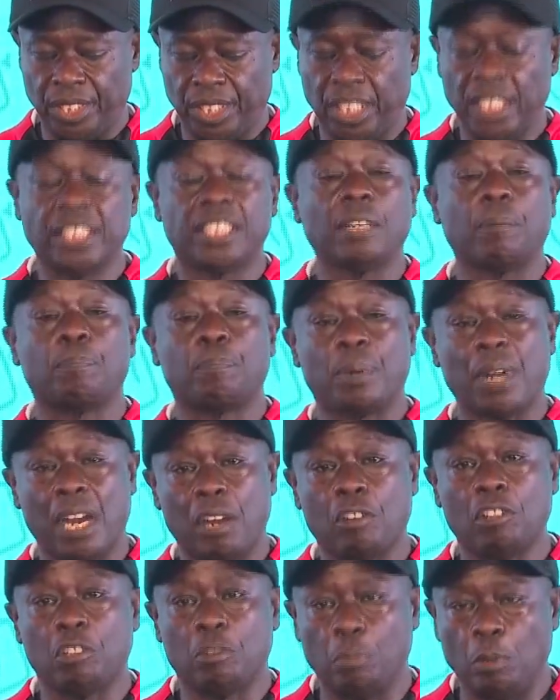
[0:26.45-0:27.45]
It is a
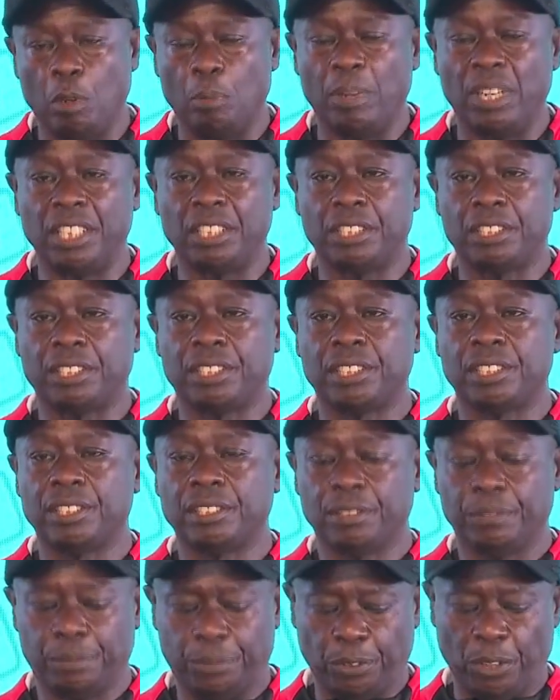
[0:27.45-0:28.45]
proud moment
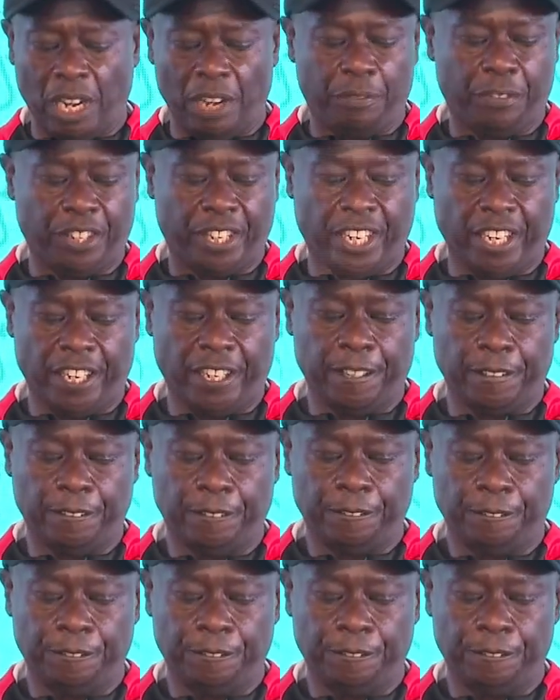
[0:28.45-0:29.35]
for Africa.